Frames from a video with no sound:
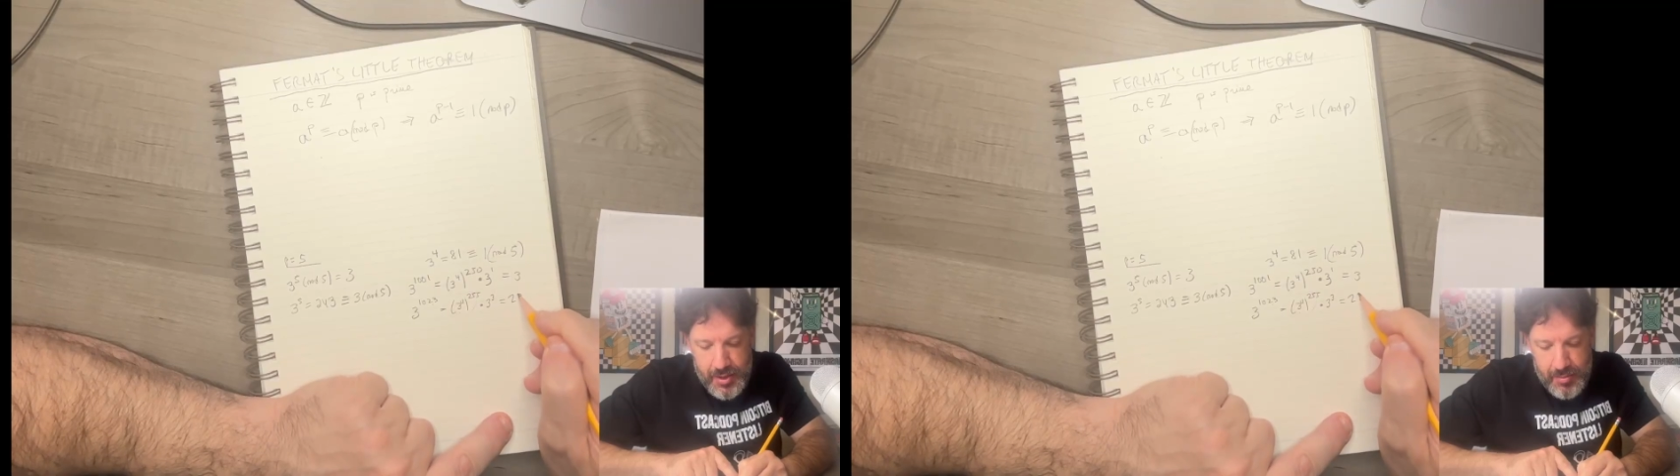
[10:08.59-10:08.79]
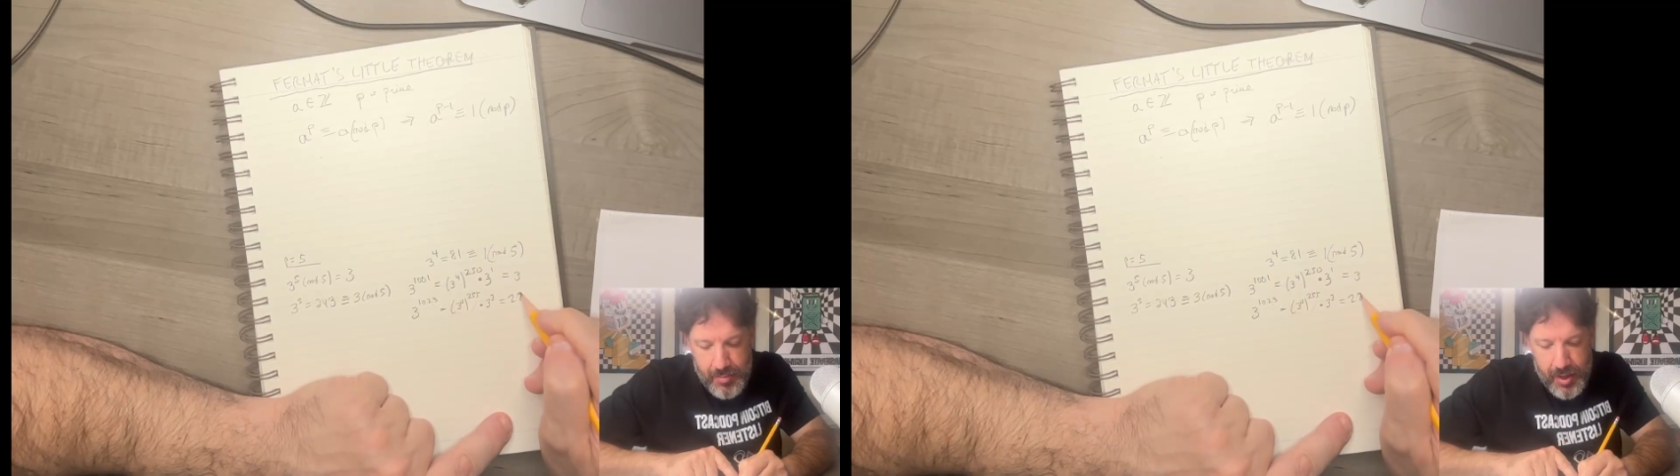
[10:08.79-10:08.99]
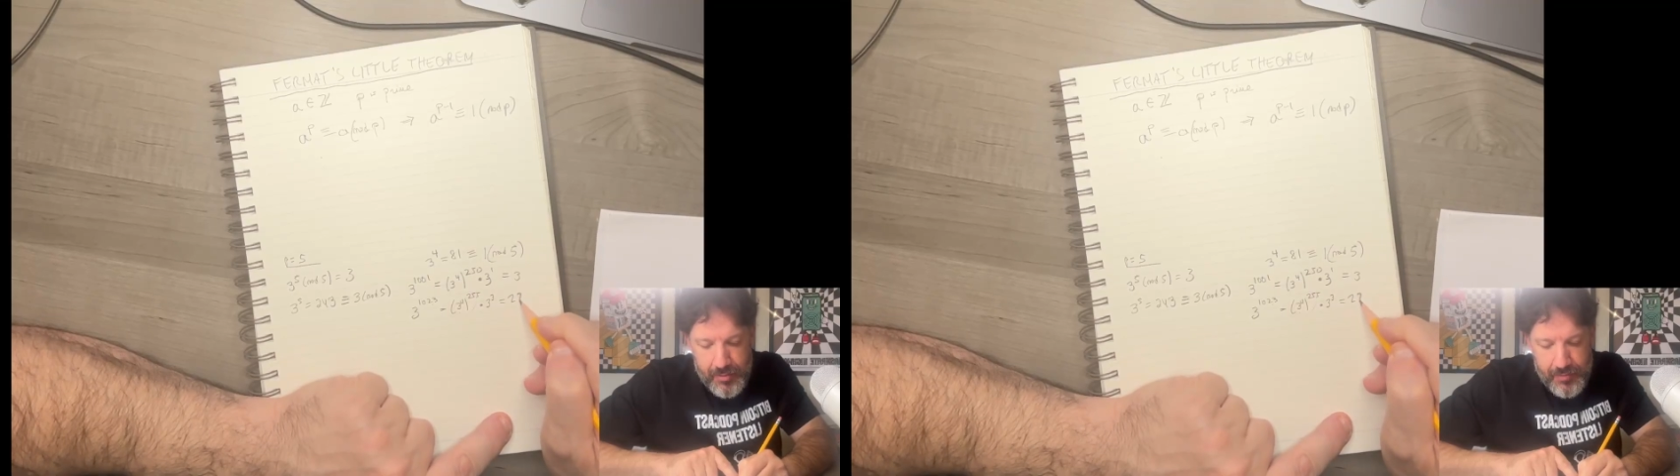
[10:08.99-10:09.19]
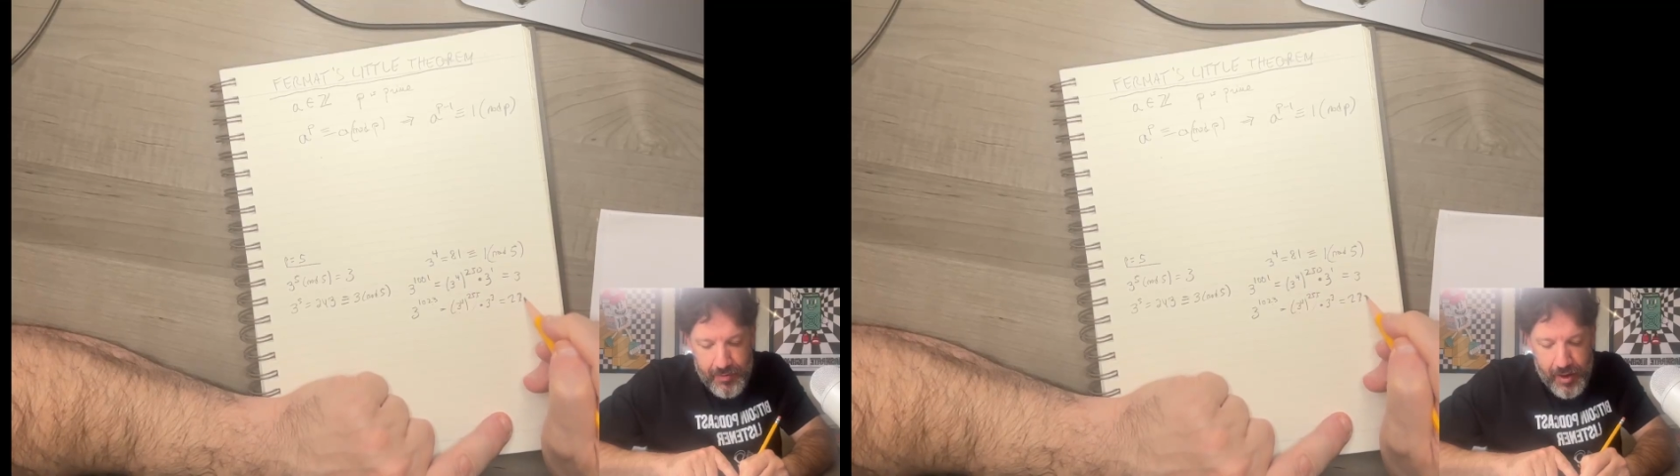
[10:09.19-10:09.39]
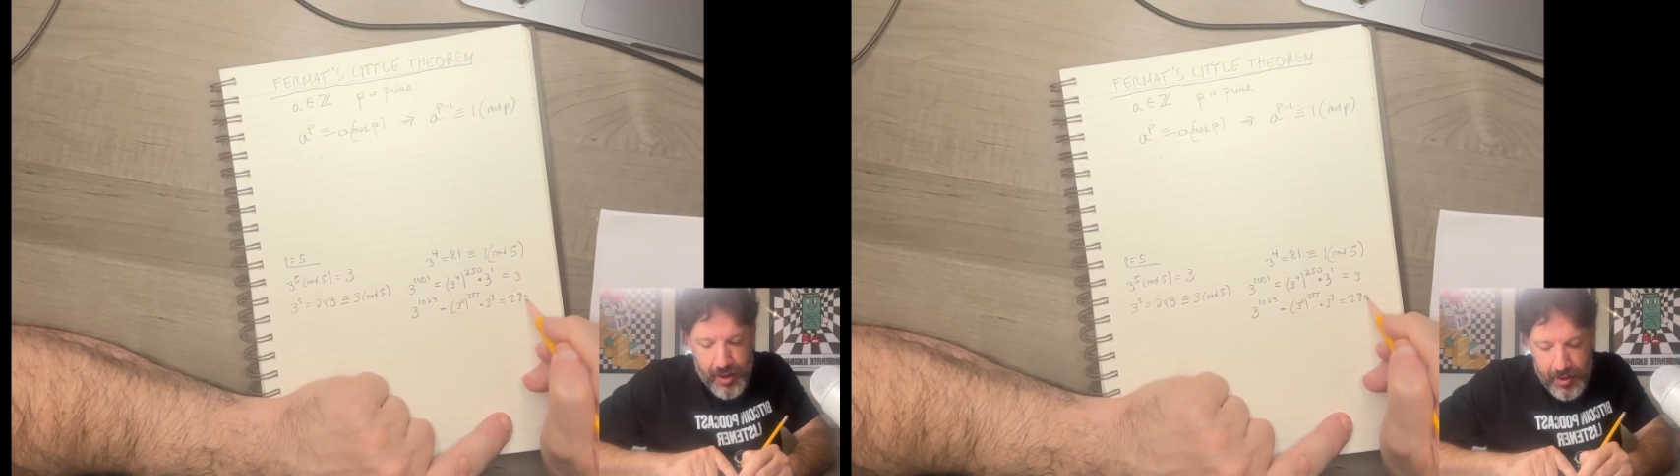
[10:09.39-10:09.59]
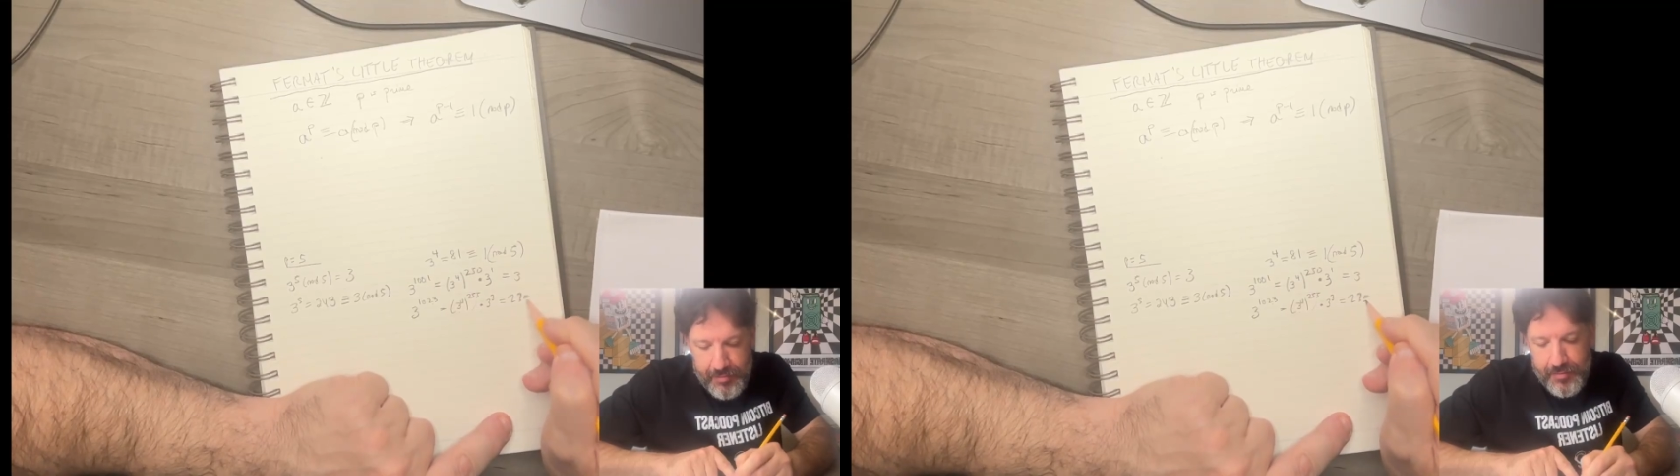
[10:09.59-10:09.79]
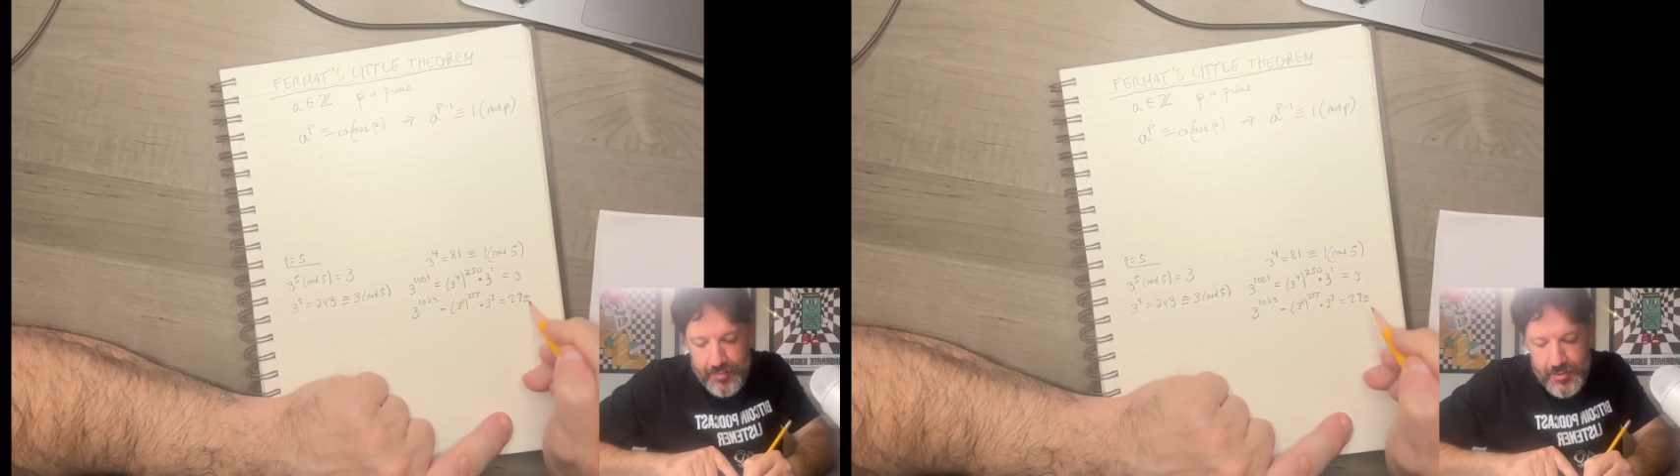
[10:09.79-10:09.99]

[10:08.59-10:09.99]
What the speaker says: in mod 5,